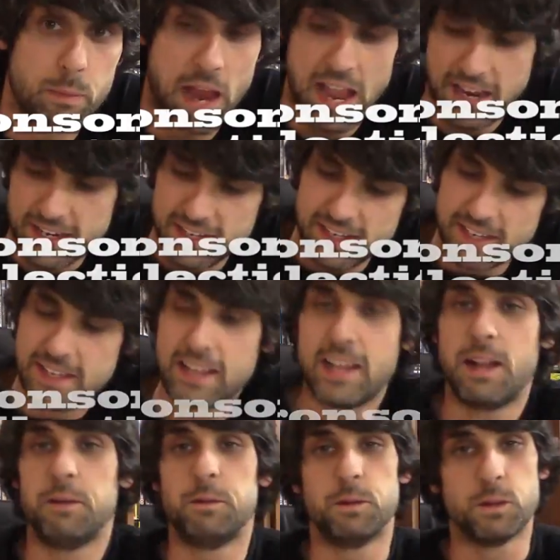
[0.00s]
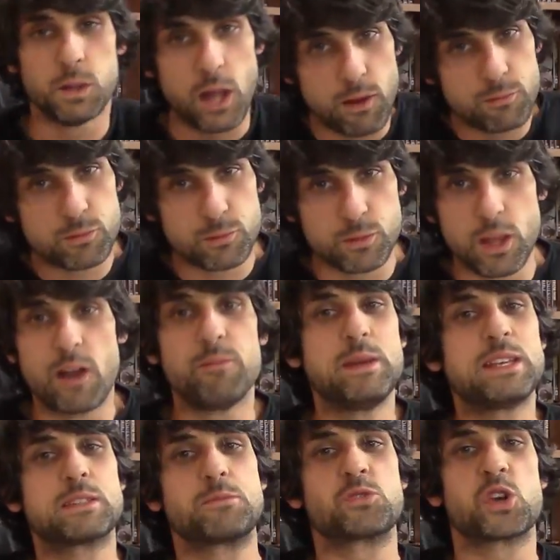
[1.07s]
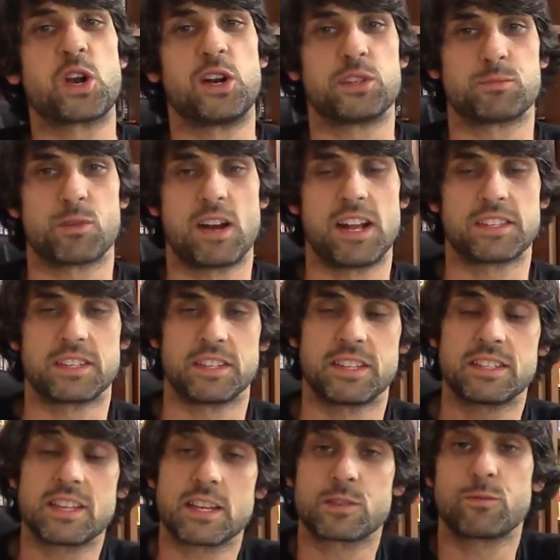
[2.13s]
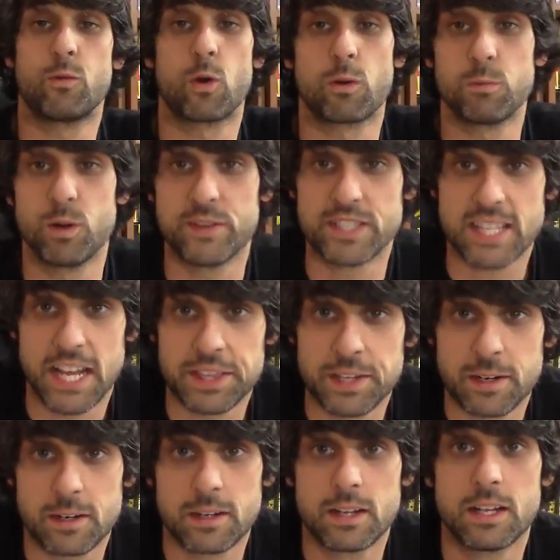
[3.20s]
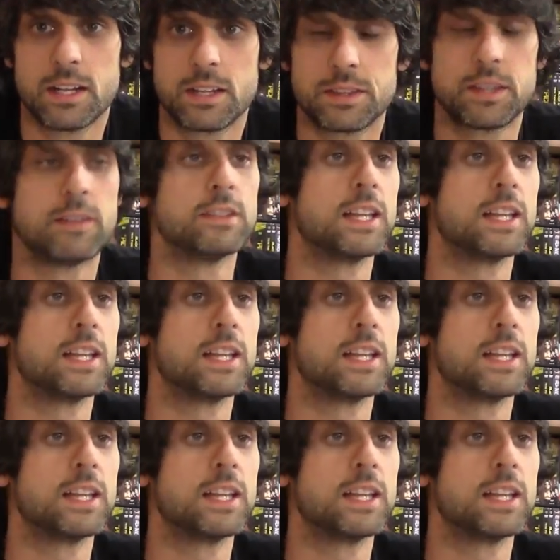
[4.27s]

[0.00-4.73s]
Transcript: back. Love, love me some Charles Bronson. This has four movies on there: The